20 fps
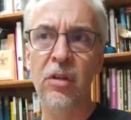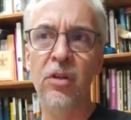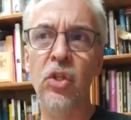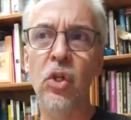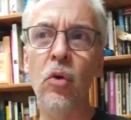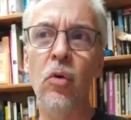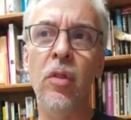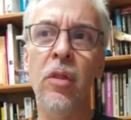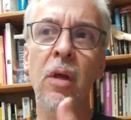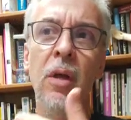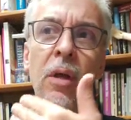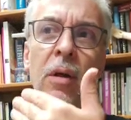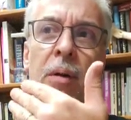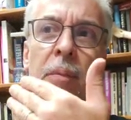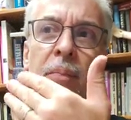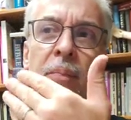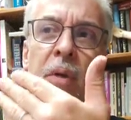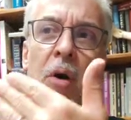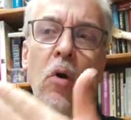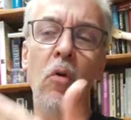And so
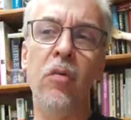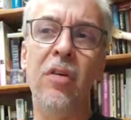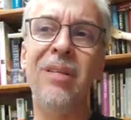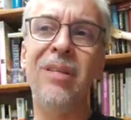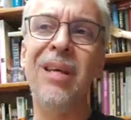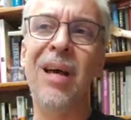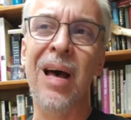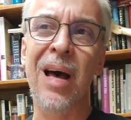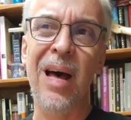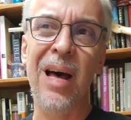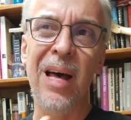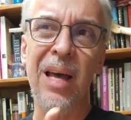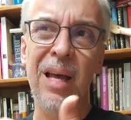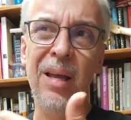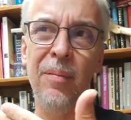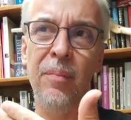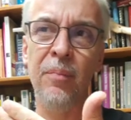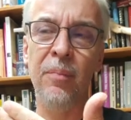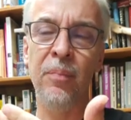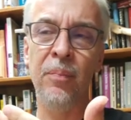over
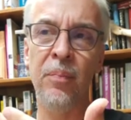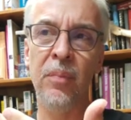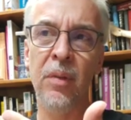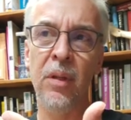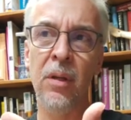time,